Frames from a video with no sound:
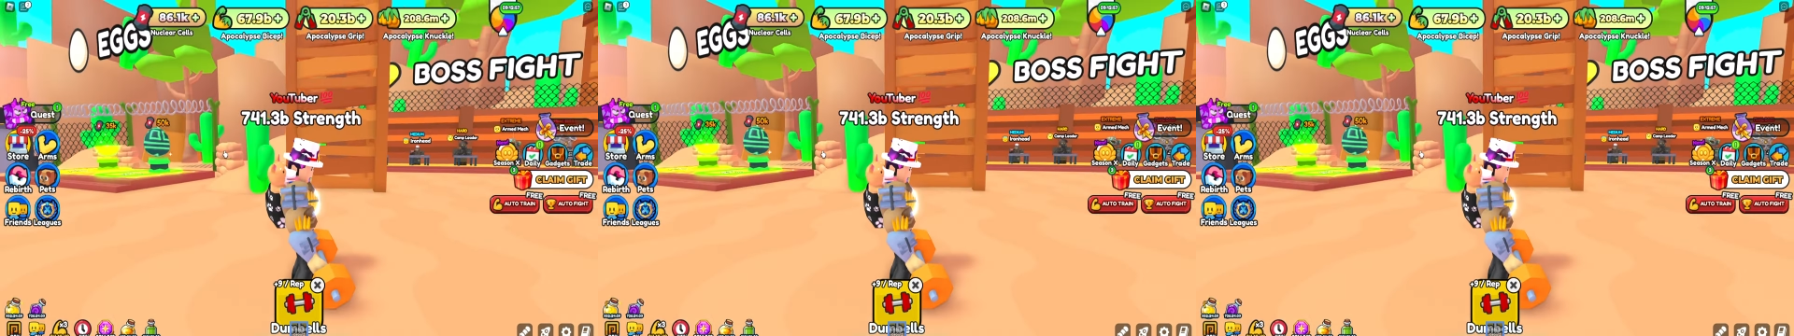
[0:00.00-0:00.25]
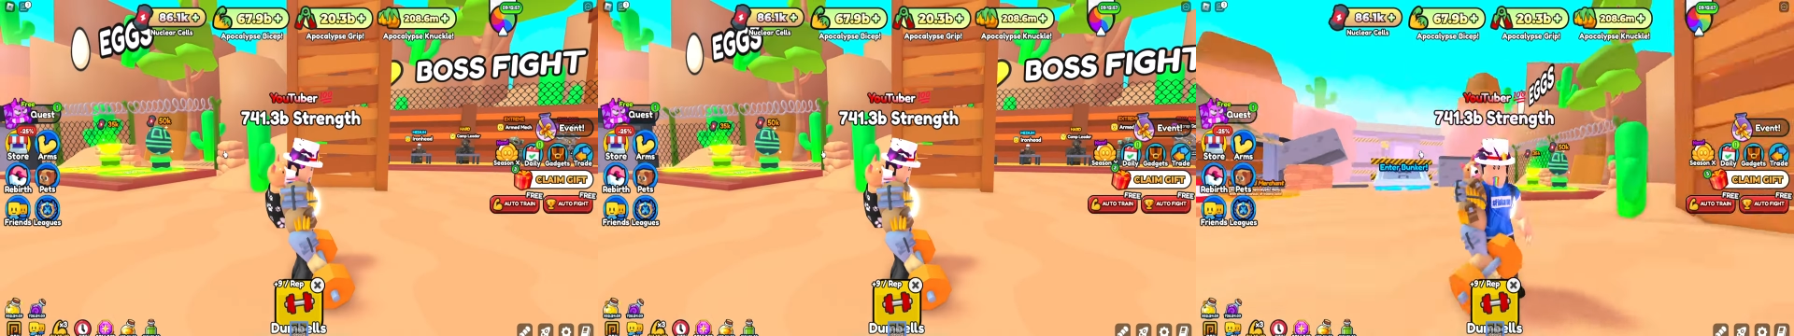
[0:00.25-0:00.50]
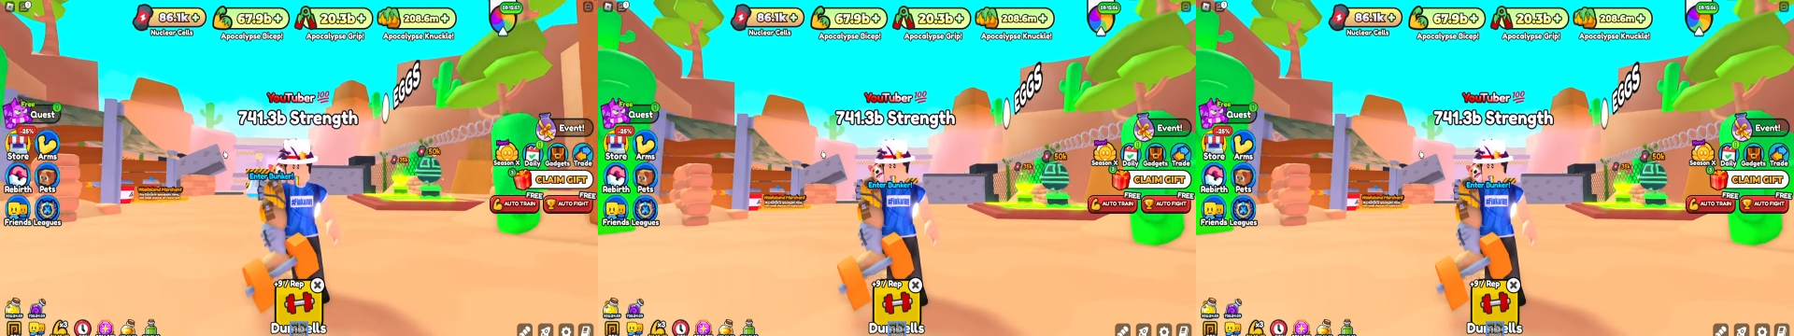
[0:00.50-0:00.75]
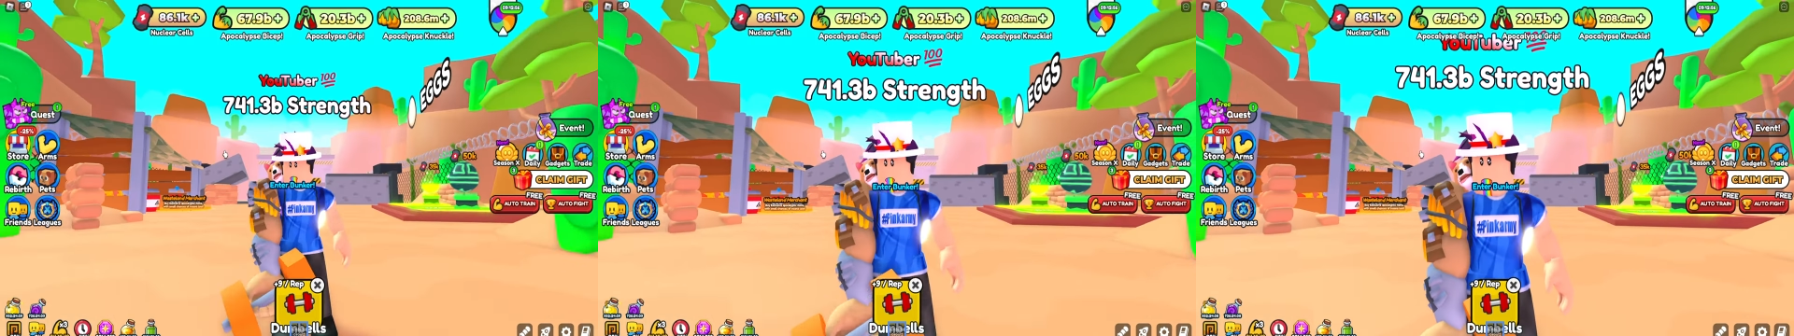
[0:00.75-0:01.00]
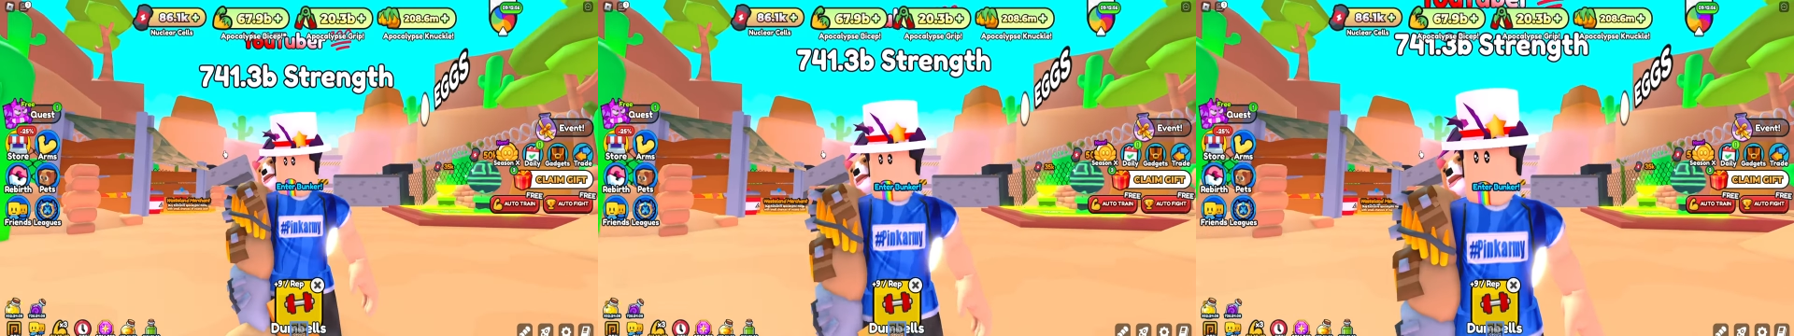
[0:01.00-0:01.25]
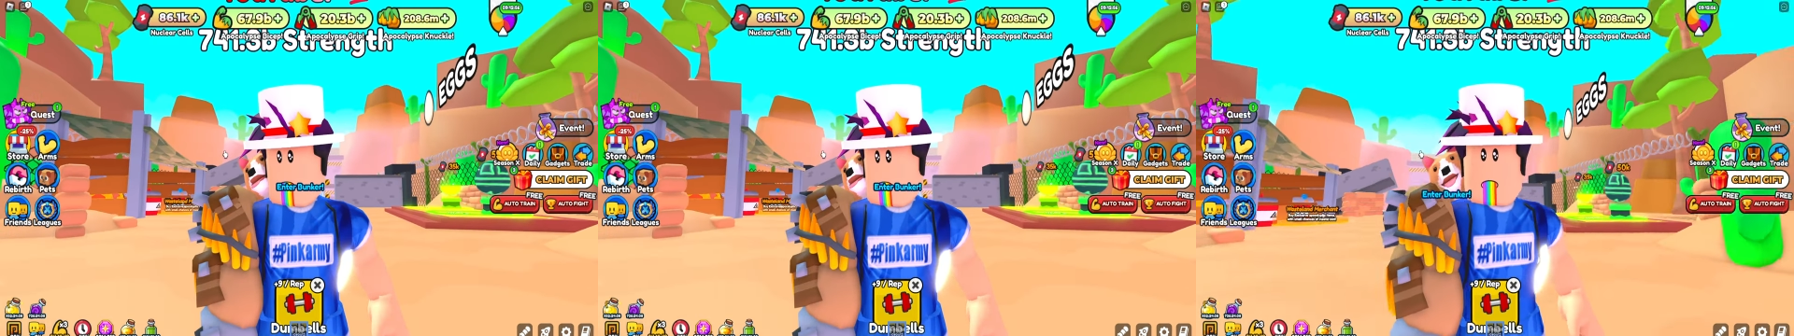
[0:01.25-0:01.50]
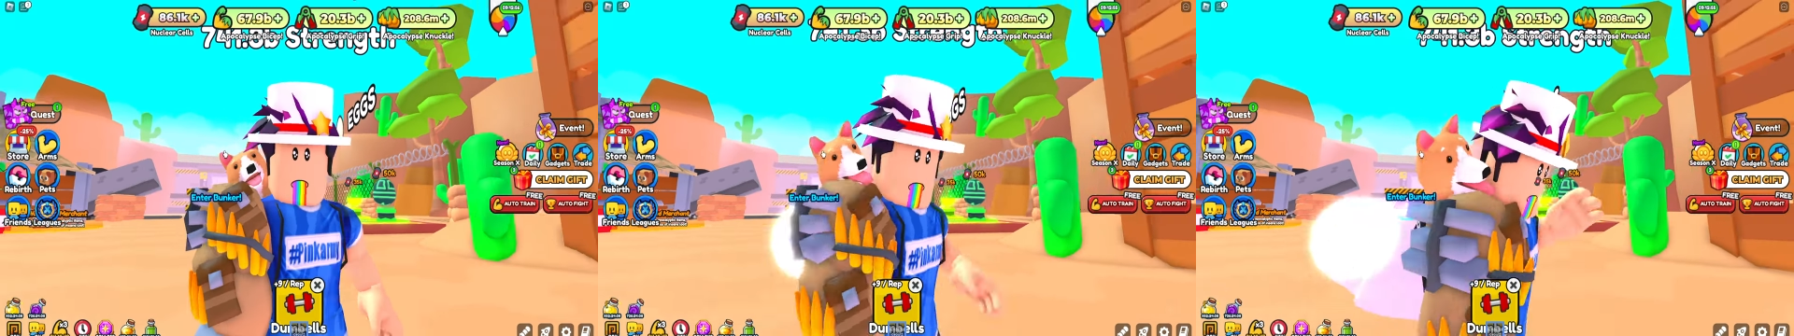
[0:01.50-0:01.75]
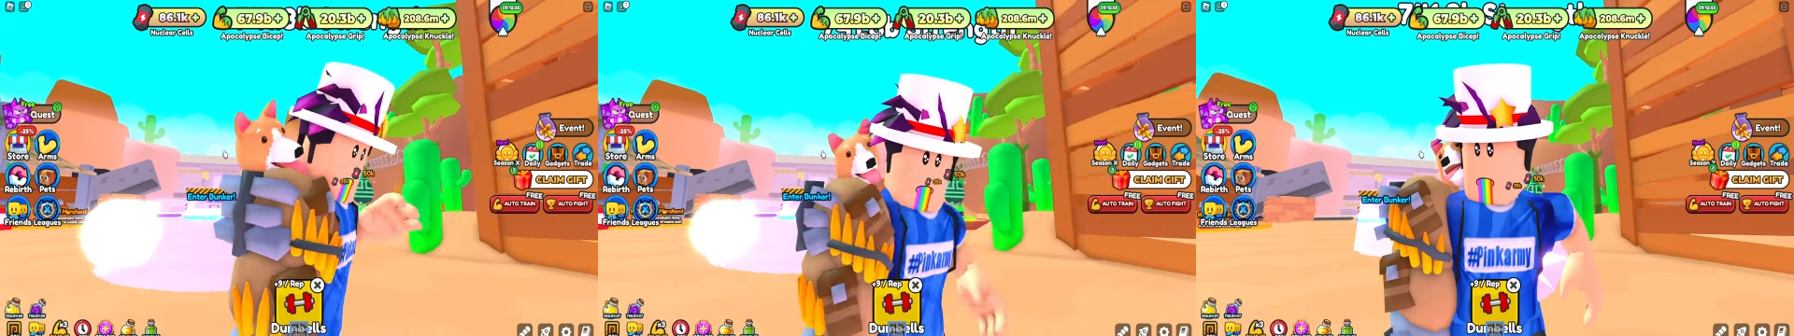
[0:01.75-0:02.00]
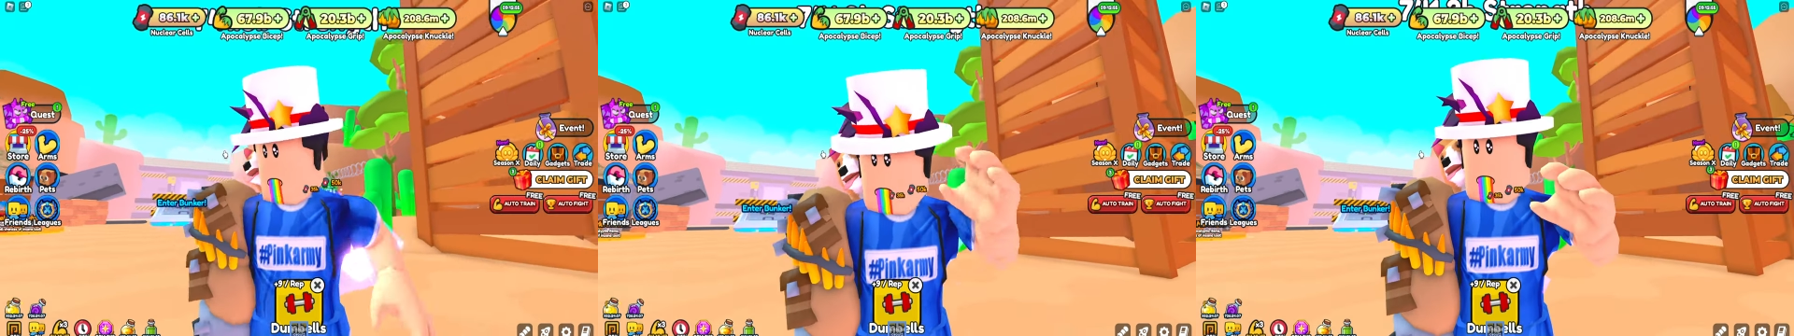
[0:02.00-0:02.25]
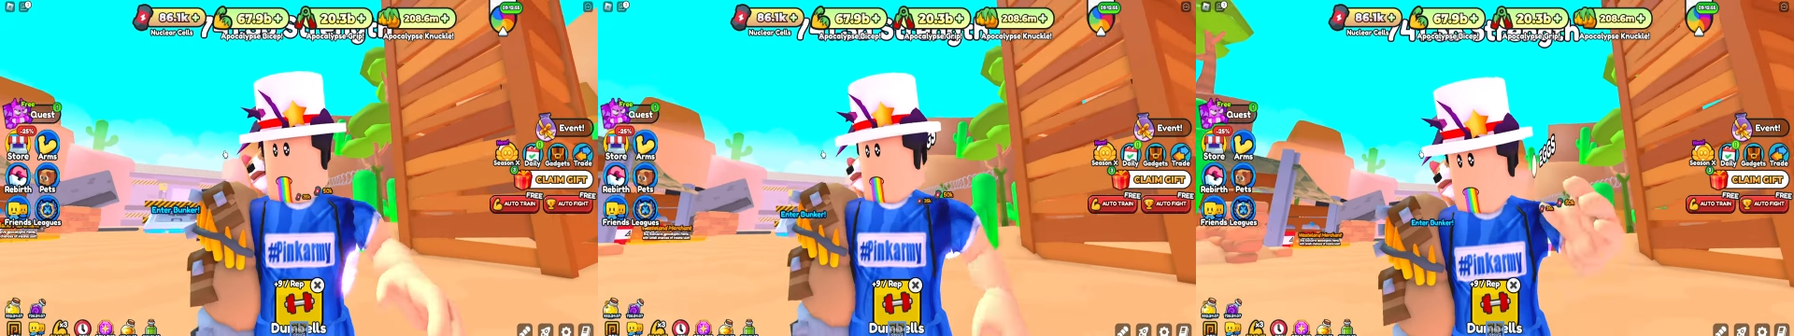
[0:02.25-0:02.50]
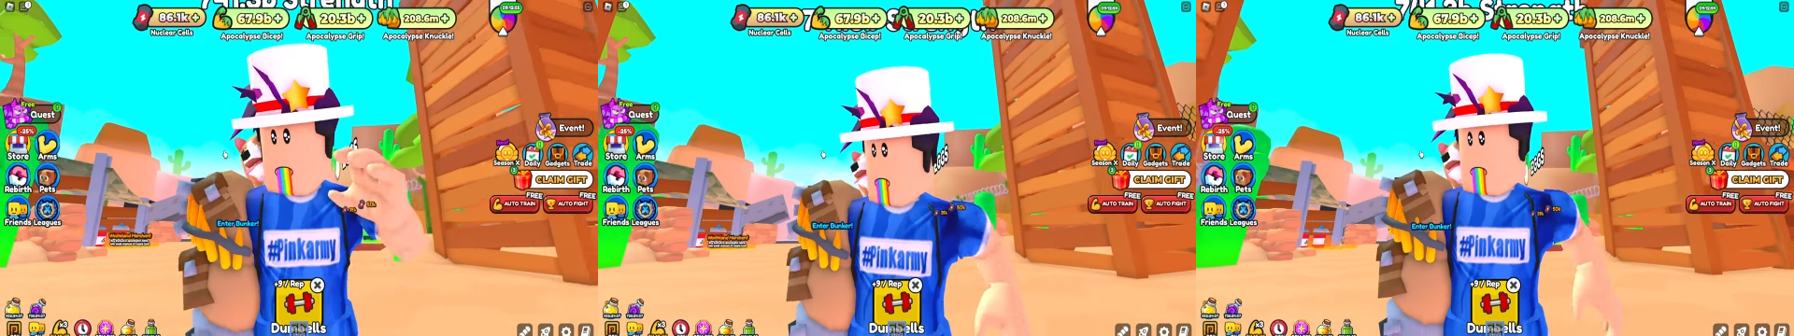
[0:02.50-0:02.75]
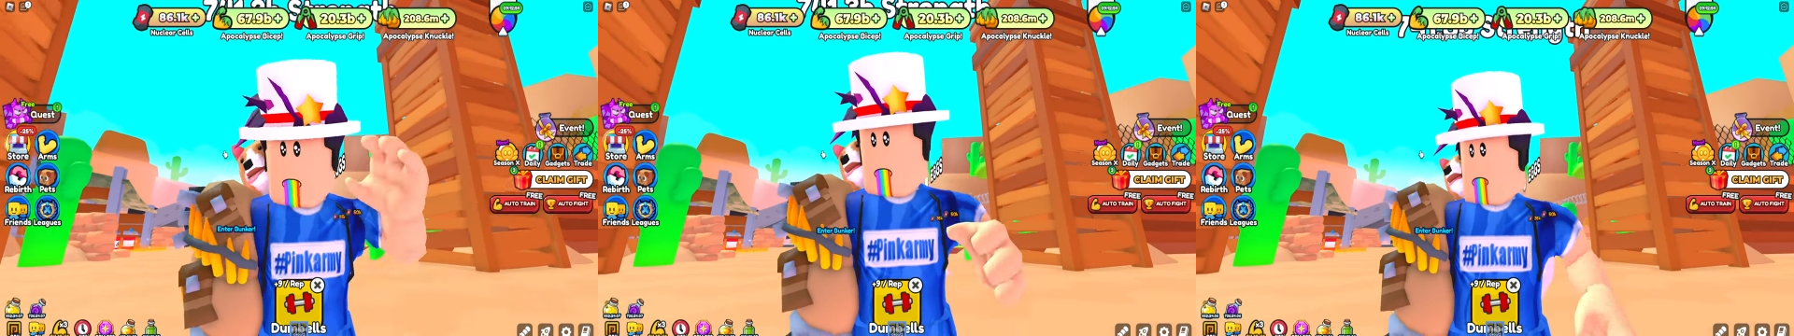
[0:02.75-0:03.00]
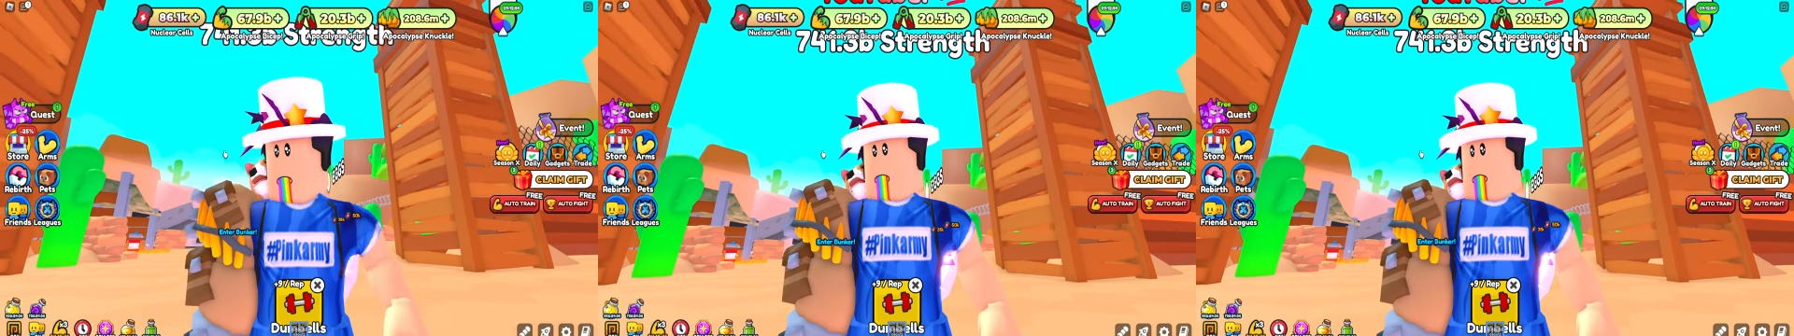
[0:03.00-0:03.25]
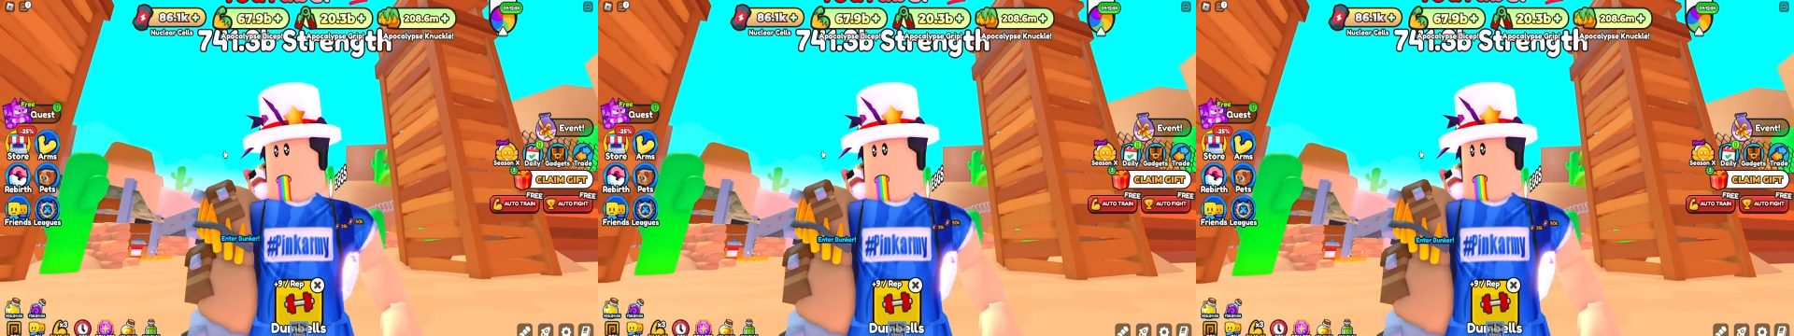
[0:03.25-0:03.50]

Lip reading: [unreadable: no face in view]